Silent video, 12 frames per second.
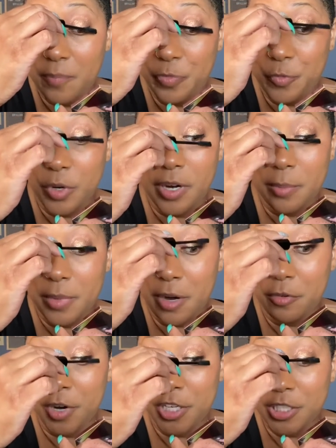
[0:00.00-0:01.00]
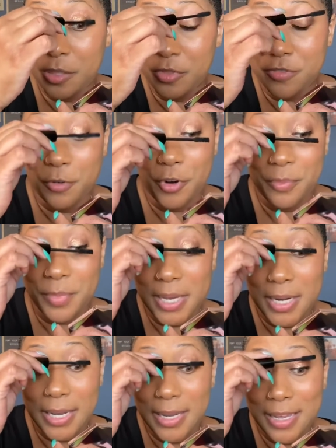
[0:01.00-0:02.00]
when I'm not rushing before a
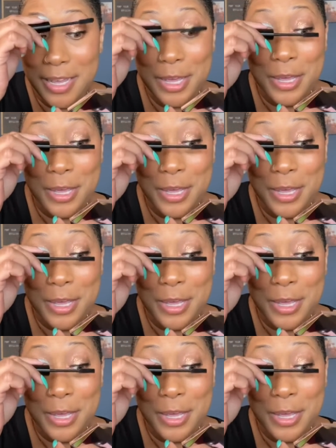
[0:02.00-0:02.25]
meeting.